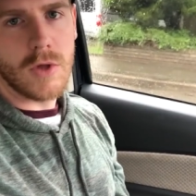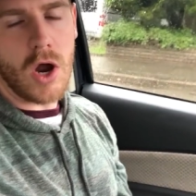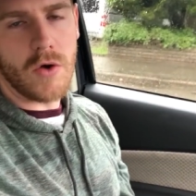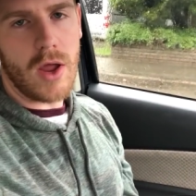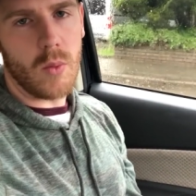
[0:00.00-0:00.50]

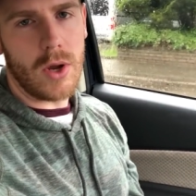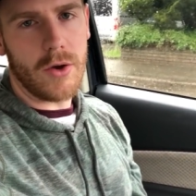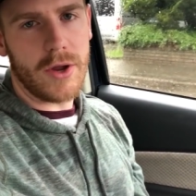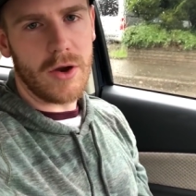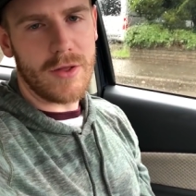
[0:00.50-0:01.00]
All right, we
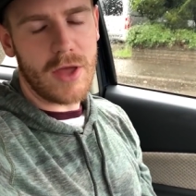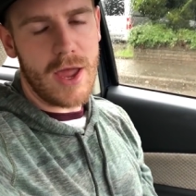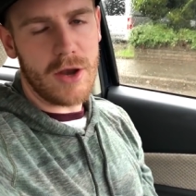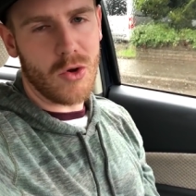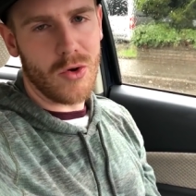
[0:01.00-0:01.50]
are here at the
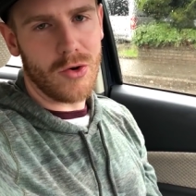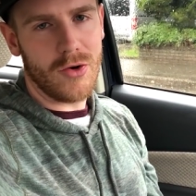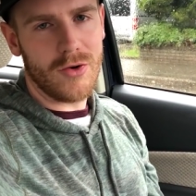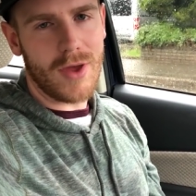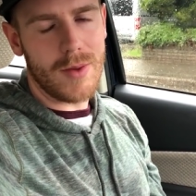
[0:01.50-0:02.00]

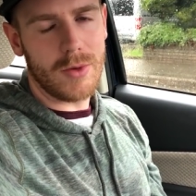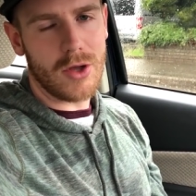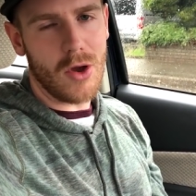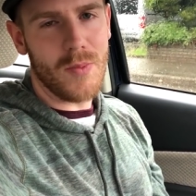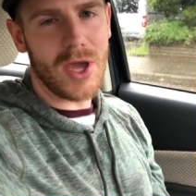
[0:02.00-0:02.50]
headquarters. I'm
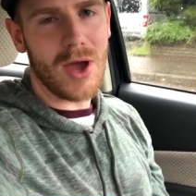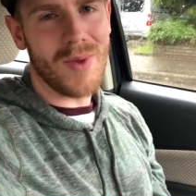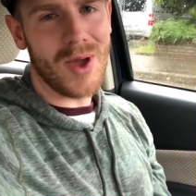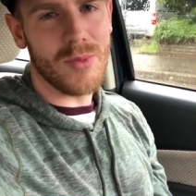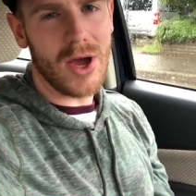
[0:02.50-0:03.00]
gonna go pick up
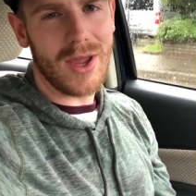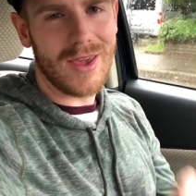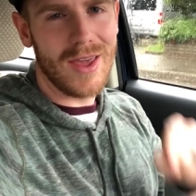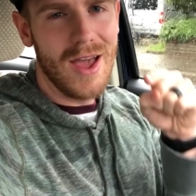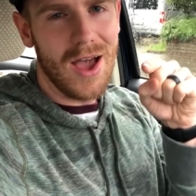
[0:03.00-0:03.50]
my bike.
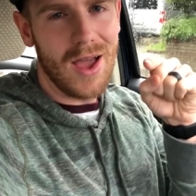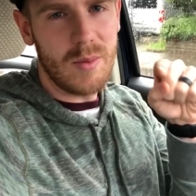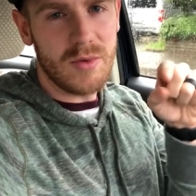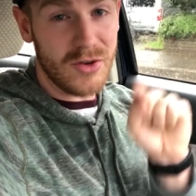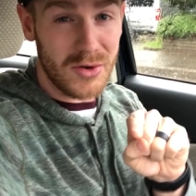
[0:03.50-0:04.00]

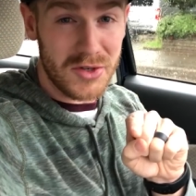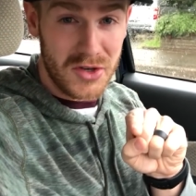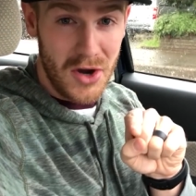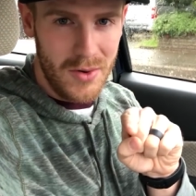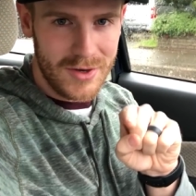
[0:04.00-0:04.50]
I'm so
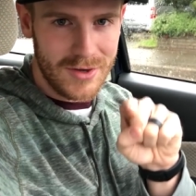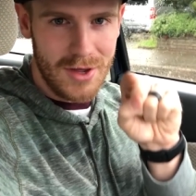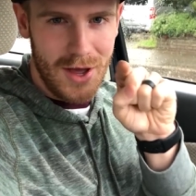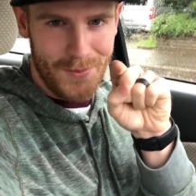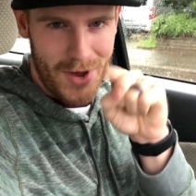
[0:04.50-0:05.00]
stoked.
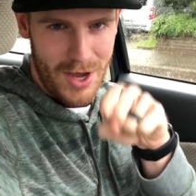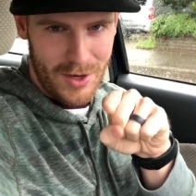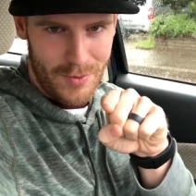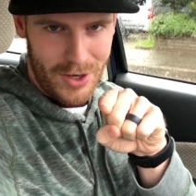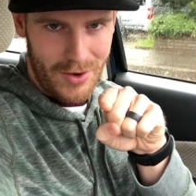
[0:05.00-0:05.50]
I'm not
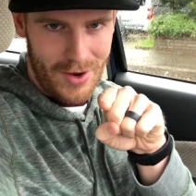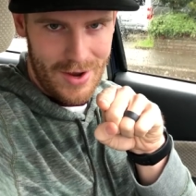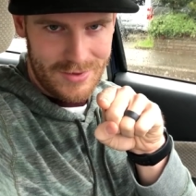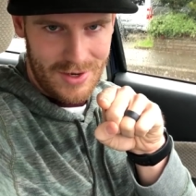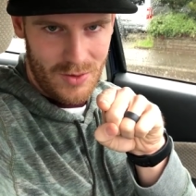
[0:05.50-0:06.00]
gonna bring you
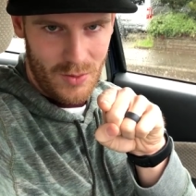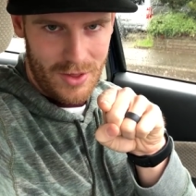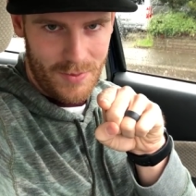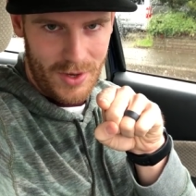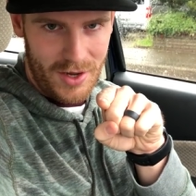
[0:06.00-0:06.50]
guys in
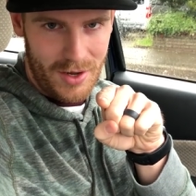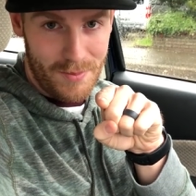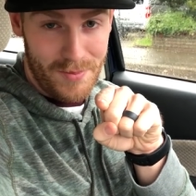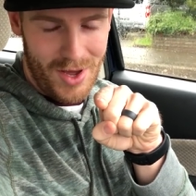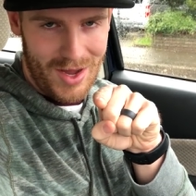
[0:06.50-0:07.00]
with me,
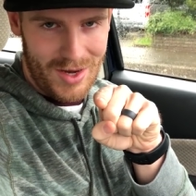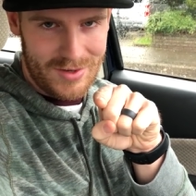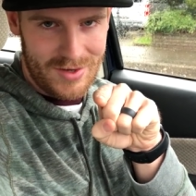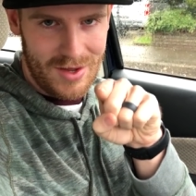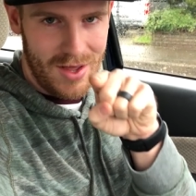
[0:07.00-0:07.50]

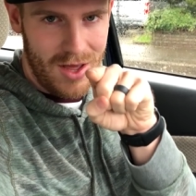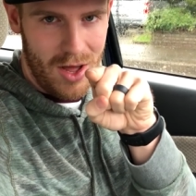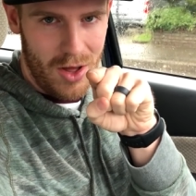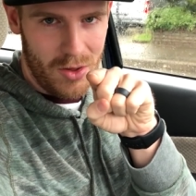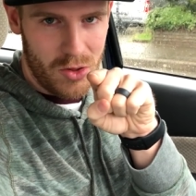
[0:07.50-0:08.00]
but
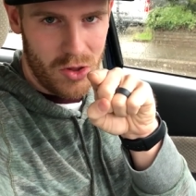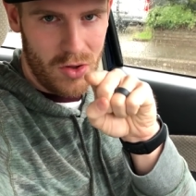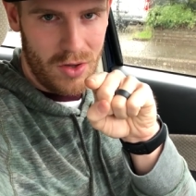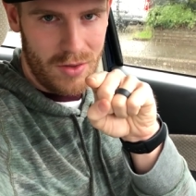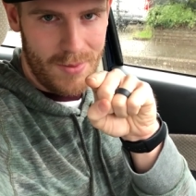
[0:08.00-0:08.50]
I'll
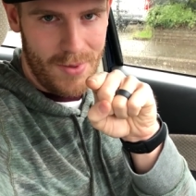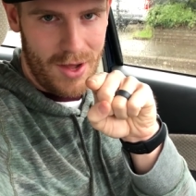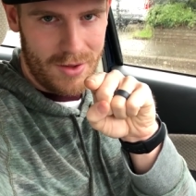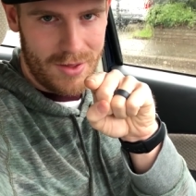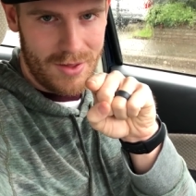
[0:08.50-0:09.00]
show you the
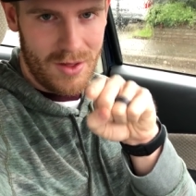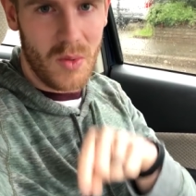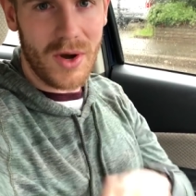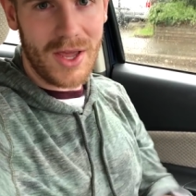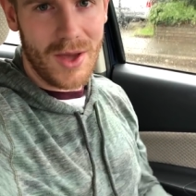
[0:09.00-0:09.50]
box
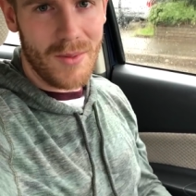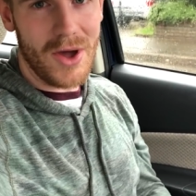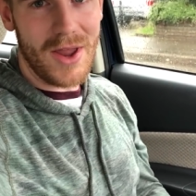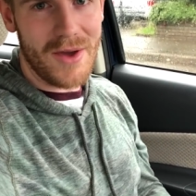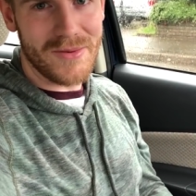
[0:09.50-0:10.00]
when I come
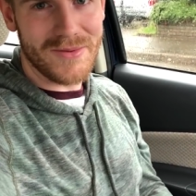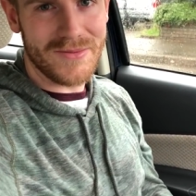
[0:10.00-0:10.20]
on out.